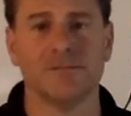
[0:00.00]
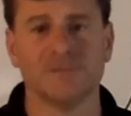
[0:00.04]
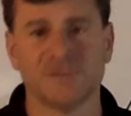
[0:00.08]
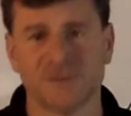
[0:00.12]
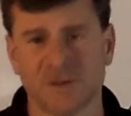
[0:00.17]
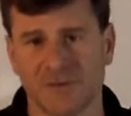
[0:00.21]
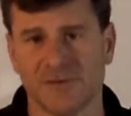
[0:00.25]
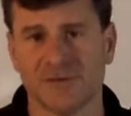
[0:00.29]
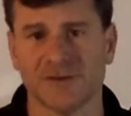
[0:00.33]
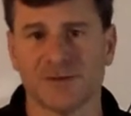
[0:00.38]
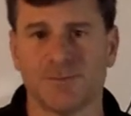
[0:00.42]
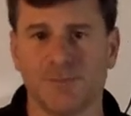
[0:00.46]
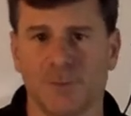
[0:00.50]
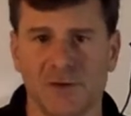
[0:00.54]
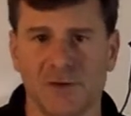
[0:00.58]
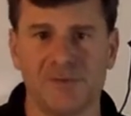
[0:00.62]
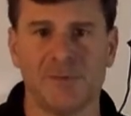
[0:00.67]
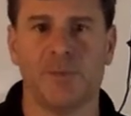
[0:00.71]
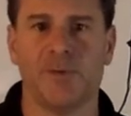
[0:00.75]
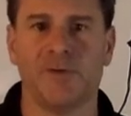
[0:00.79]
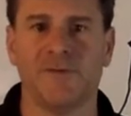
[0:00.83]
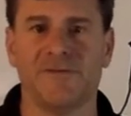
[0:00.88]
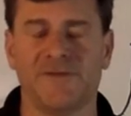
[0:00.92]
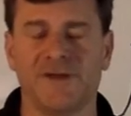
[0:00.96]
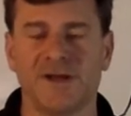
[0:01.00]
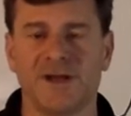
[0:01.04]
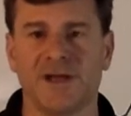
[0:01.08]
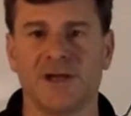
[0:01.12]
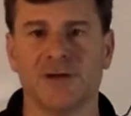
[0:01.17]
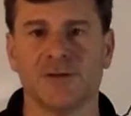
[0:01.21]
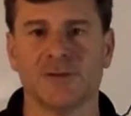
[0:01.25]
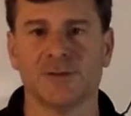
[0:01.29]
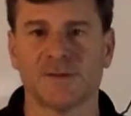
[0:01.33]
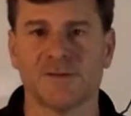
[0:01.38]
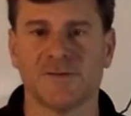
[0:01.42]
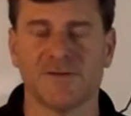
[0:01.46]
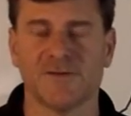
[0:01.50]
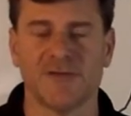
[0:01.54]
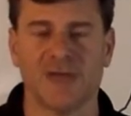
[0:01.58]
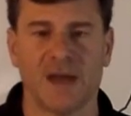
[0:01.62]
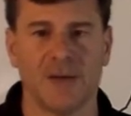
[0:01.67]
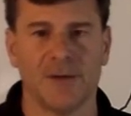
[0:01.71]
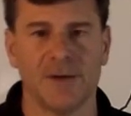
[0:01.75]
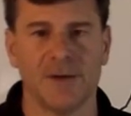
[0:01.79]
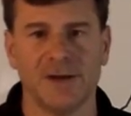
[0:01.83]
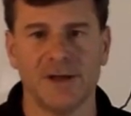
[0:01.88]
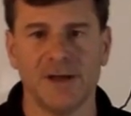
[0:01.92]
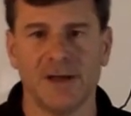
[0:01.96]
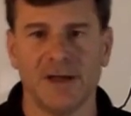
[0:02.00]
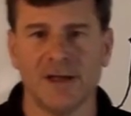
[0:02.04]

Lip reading: So there's multiple videos for that one.